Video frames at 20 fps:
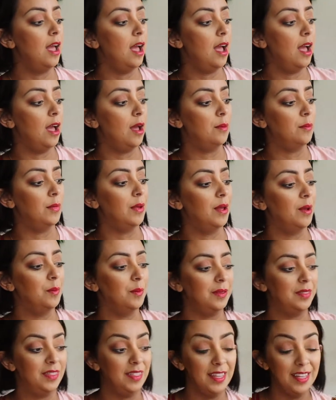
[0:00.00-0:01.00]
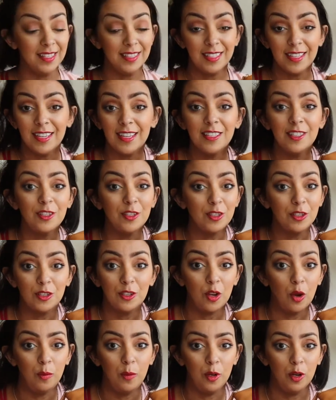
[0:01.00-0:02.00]
Um, but this is
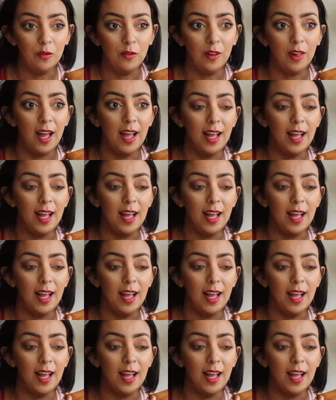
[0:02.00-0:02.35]
so beautiful.